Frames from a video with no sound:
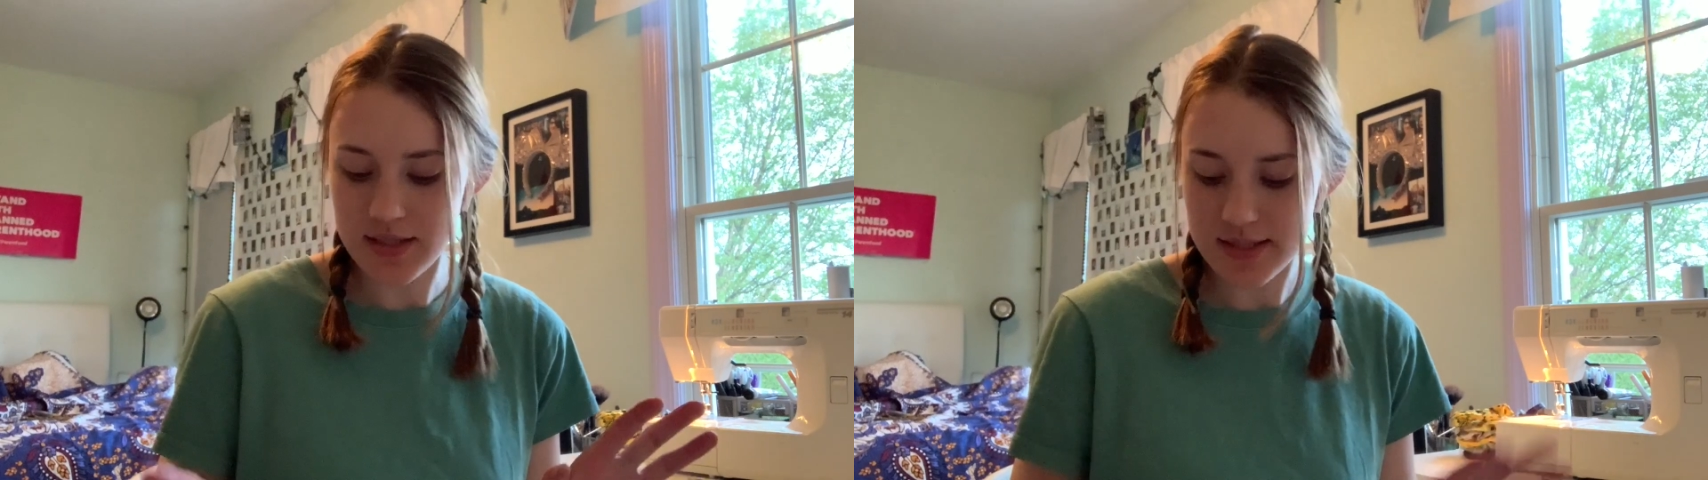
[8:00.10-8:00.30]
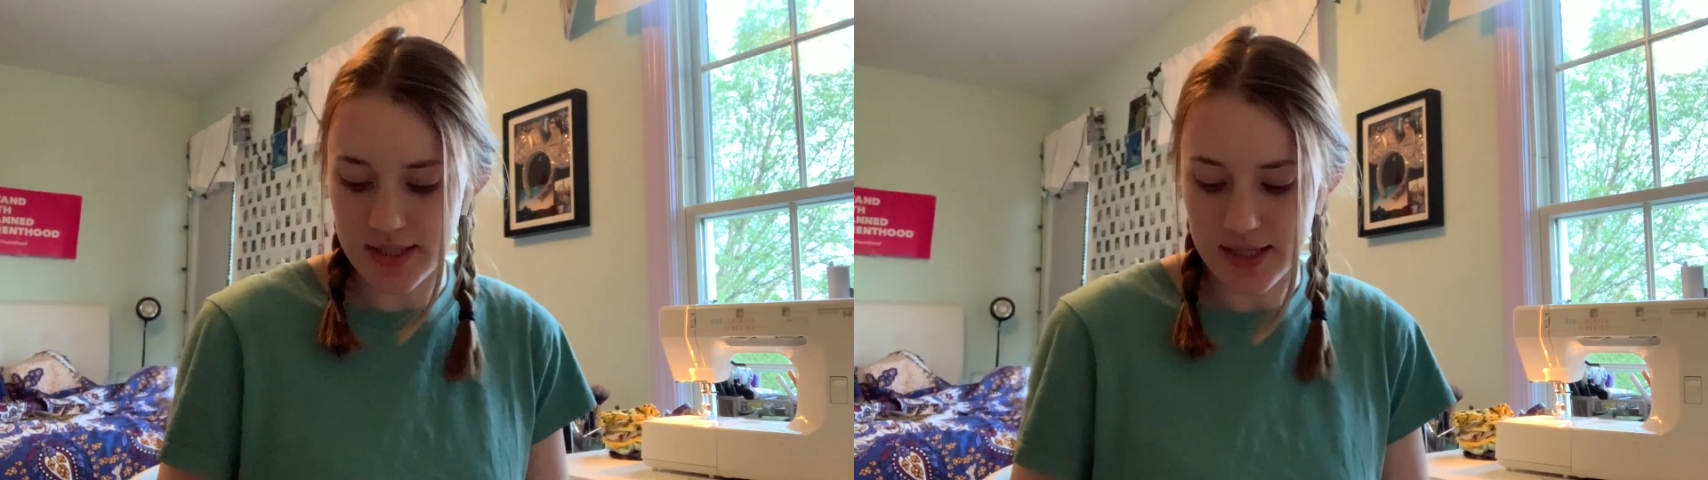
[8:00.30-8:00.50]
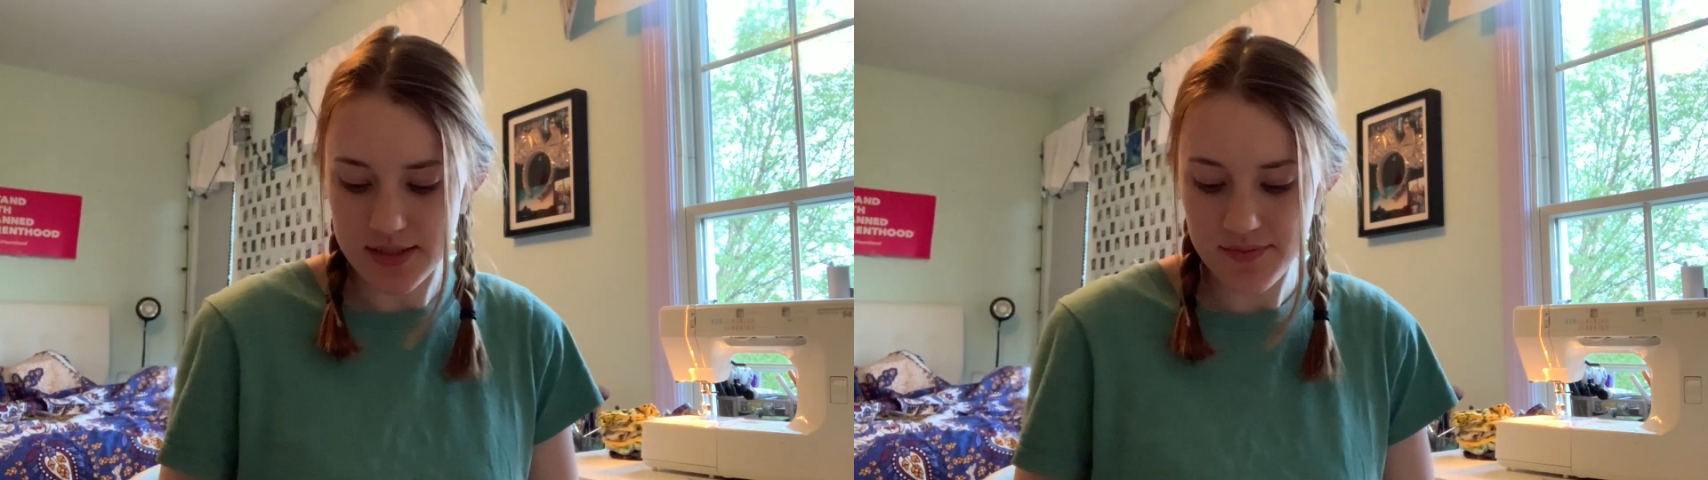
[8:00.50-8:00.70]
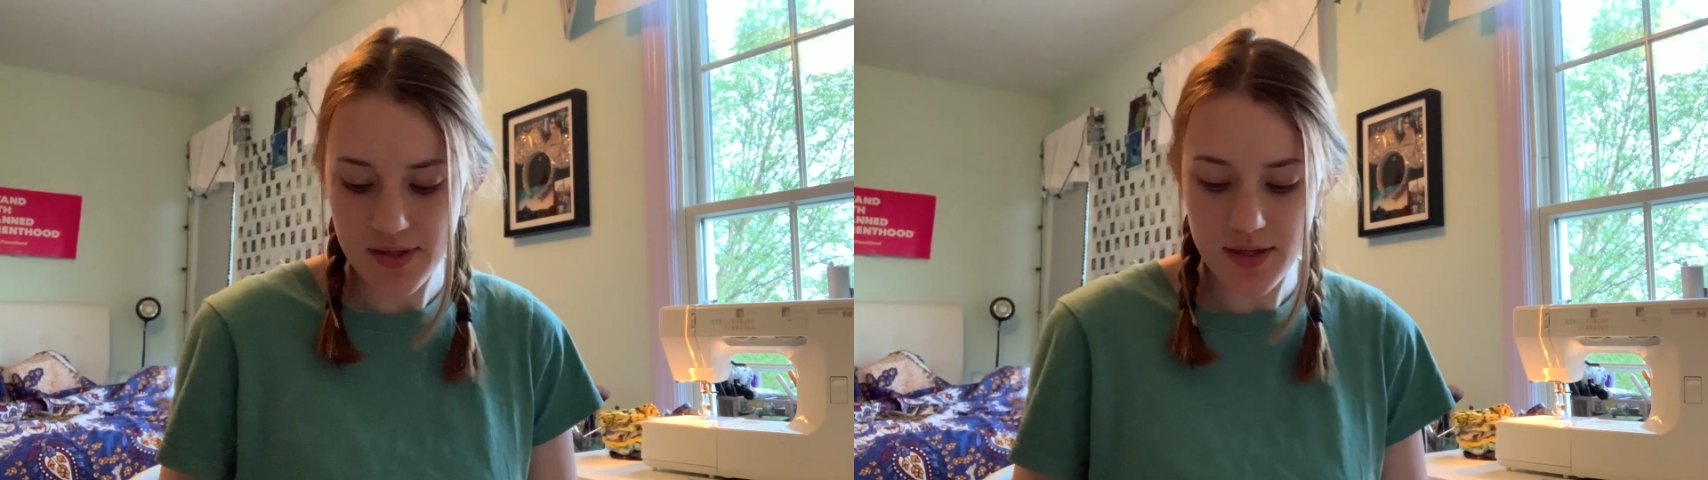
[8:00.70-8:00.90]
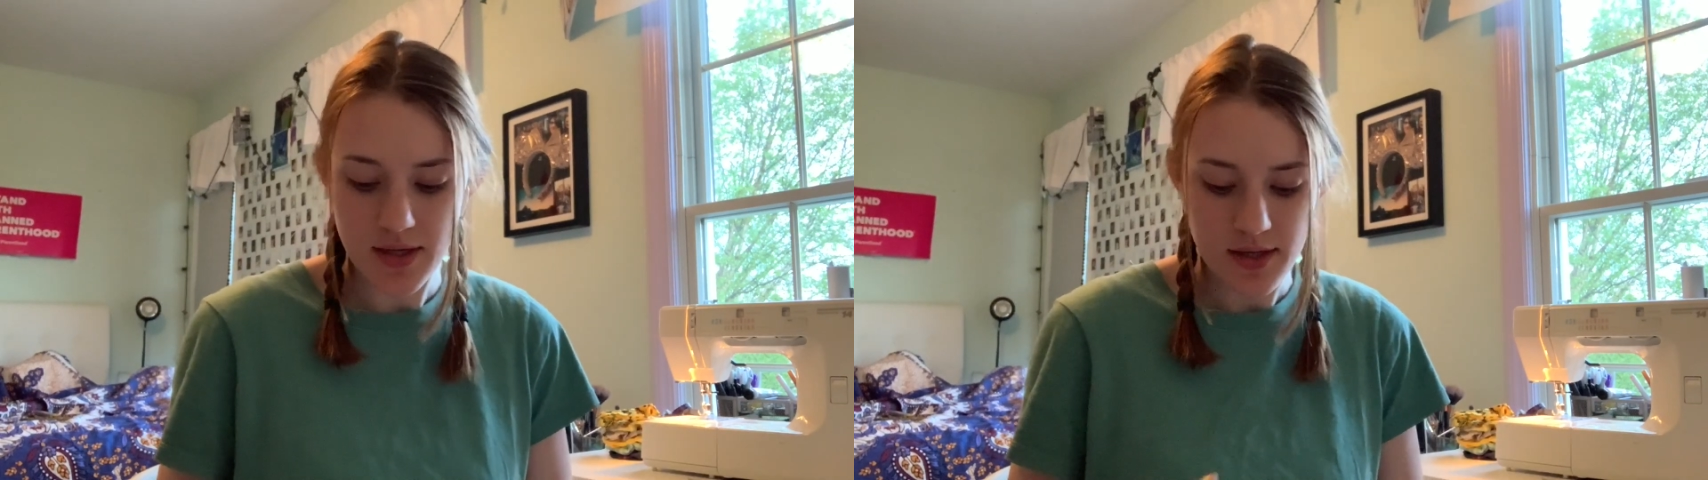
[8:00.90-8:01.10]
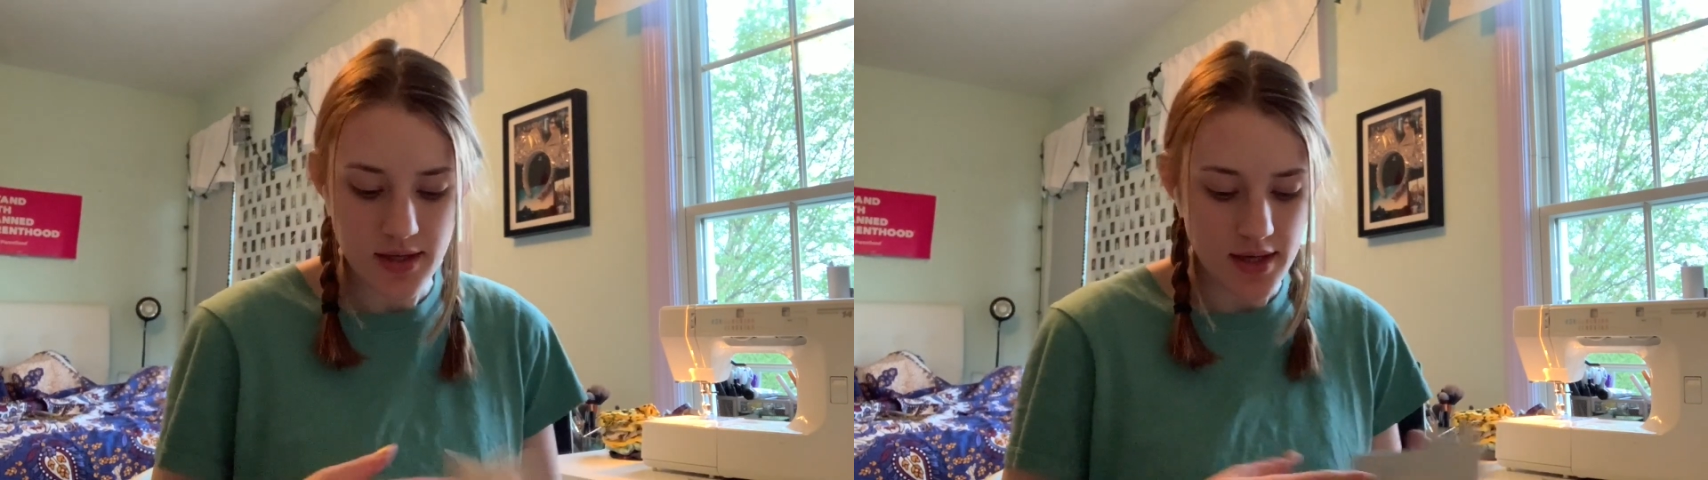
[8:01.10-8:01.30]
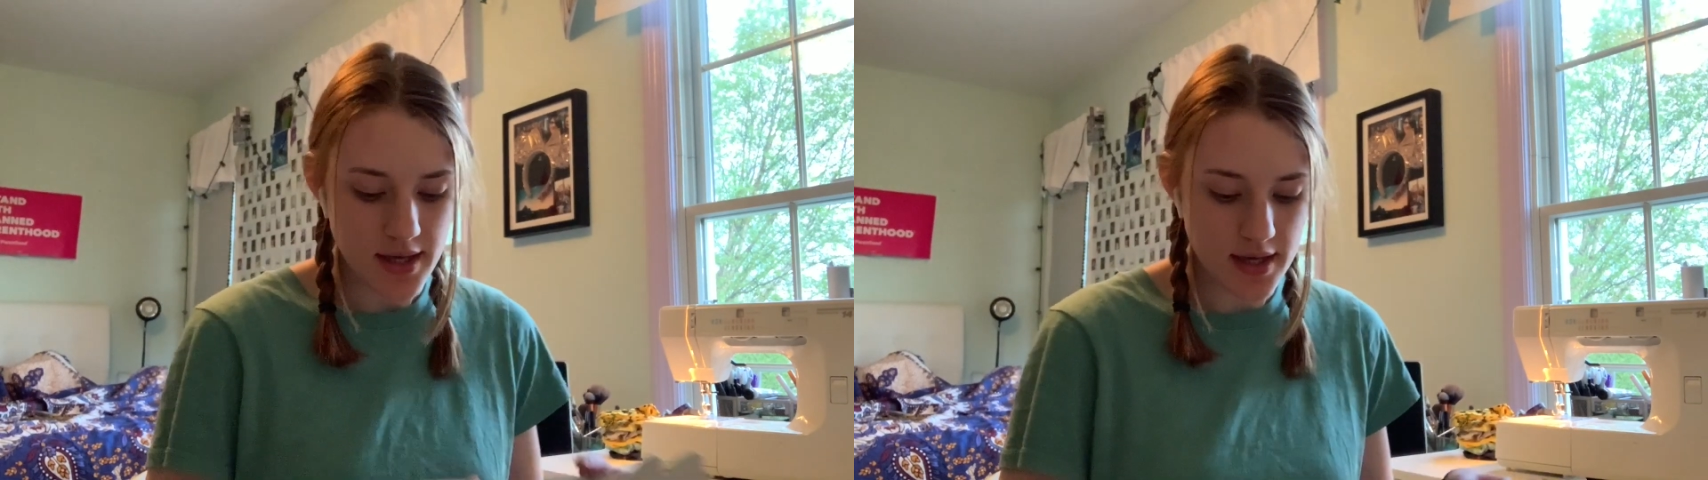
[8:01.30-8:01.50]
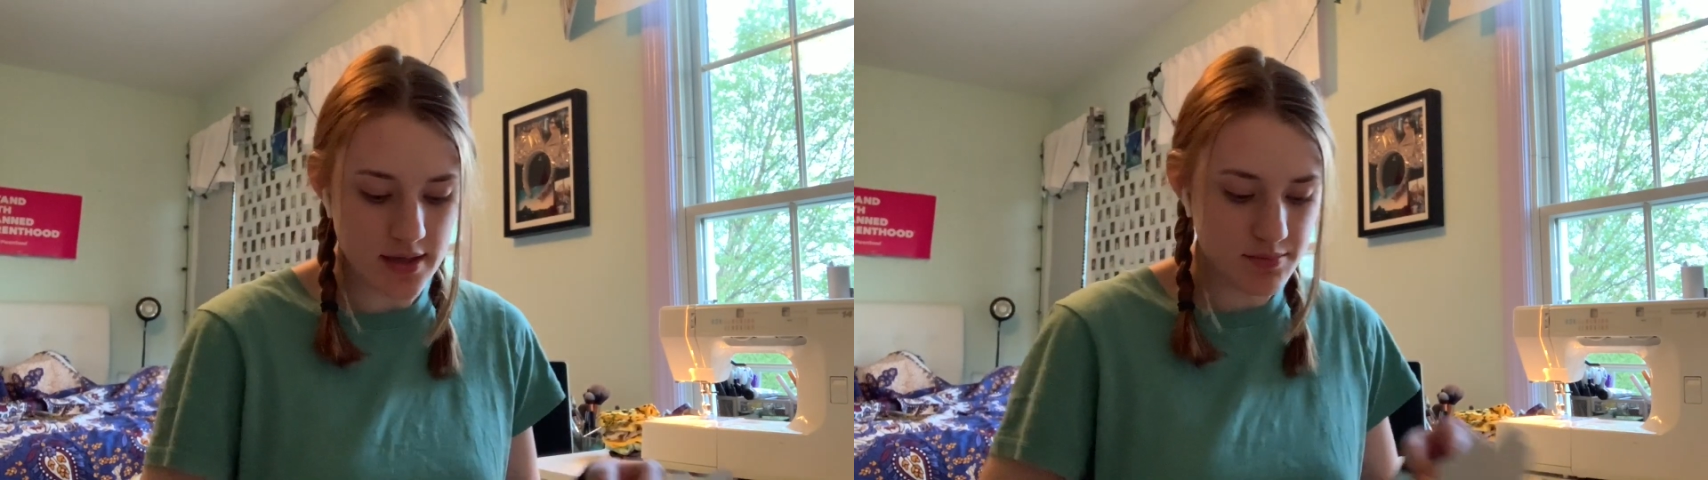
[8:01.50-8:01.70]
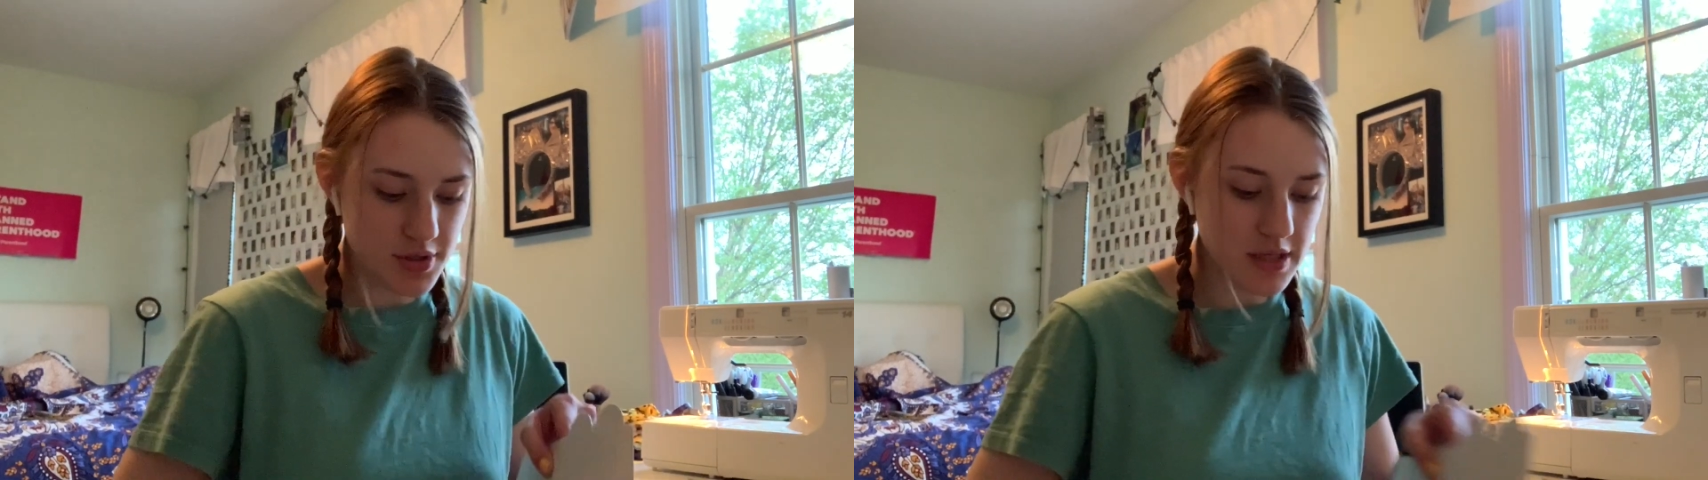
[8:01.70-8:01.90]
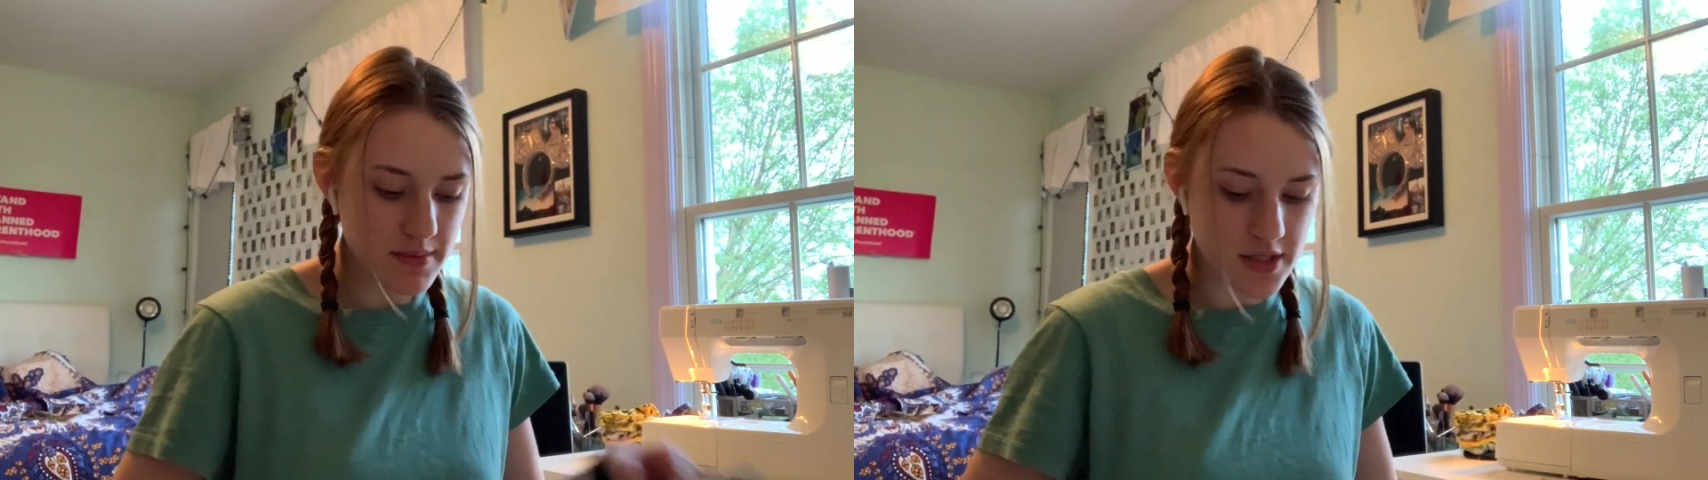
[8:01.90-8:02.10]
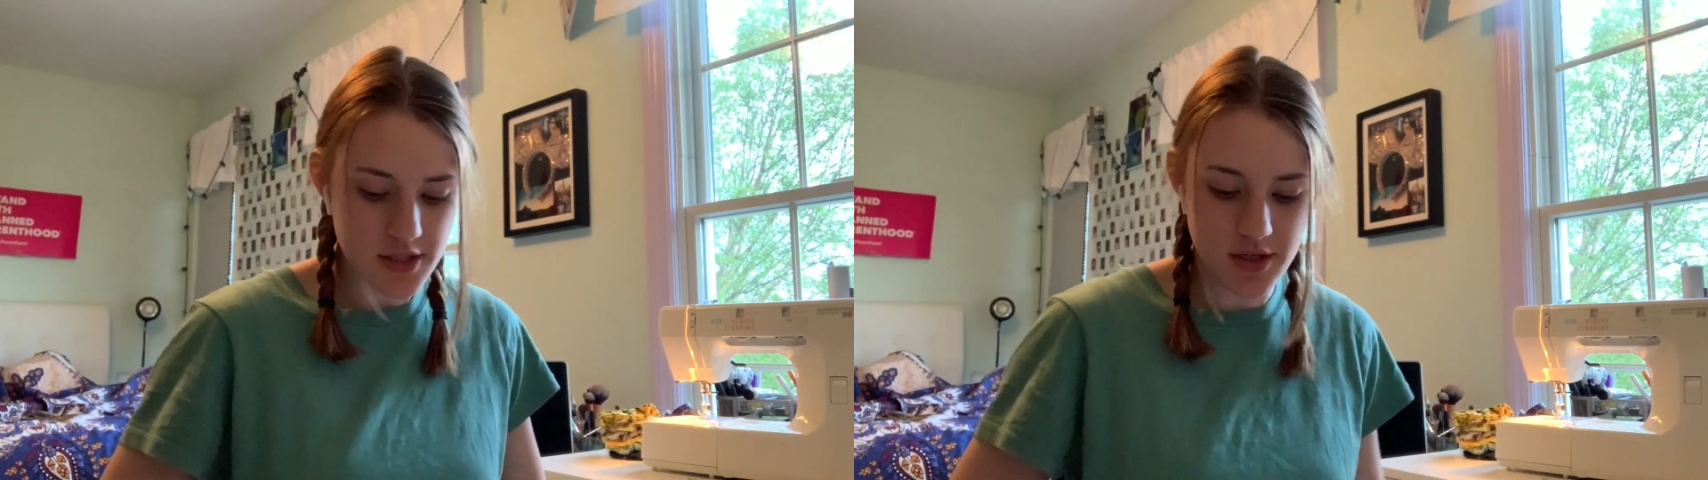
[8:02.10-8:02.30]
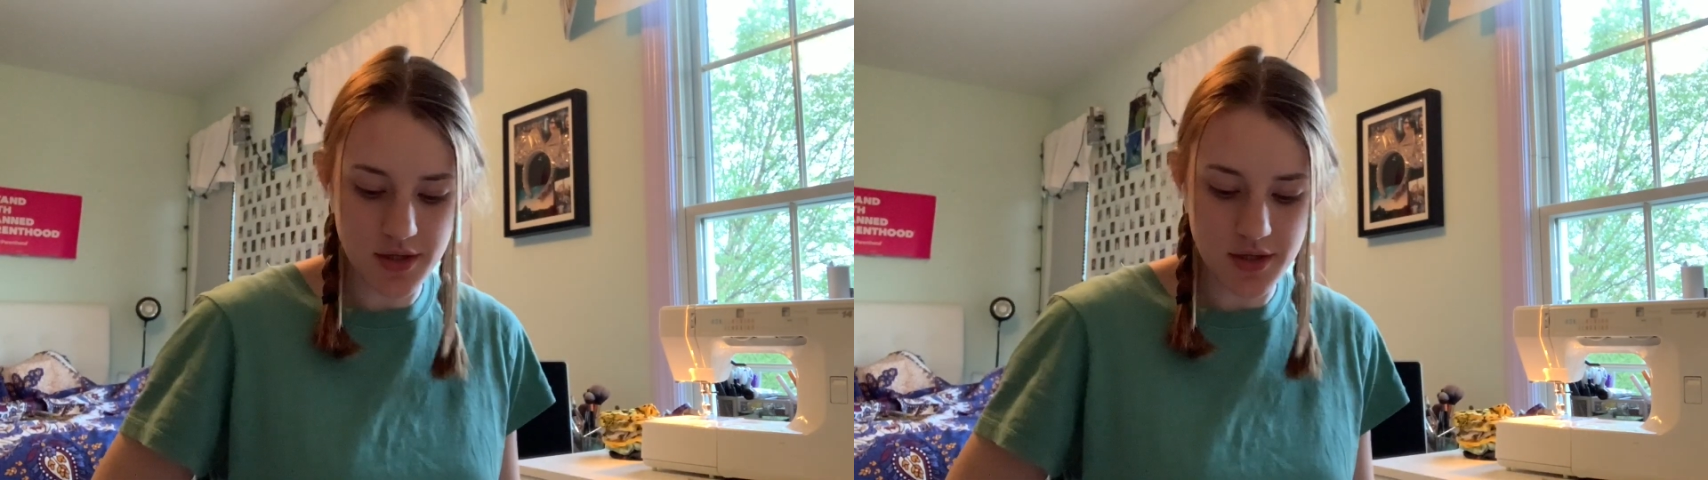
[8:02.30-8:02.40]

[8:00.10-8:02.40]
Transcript: CSV, and pretty much